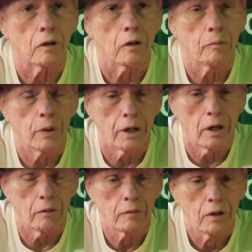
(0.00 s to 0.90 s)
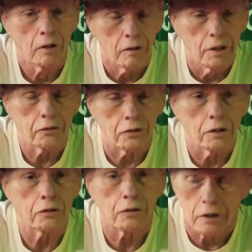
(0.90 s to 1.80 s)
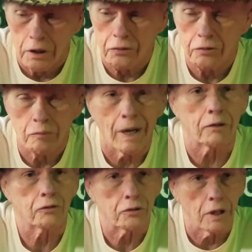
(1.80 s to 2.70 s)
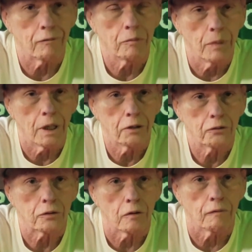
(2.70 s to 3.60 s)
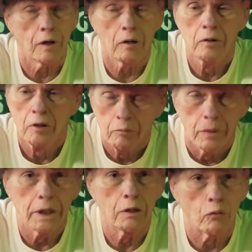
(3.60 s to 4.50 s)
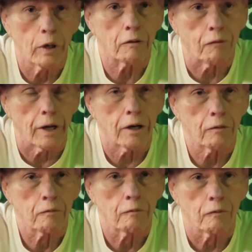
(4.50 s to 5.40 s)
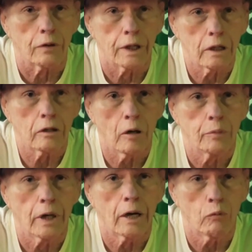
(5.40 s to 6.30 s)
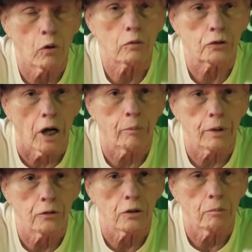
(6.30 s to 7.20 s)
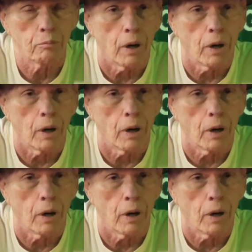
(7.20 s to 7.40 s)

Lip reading: But this is about 7 minutes of me and Ric Flair for the NWA World Championship.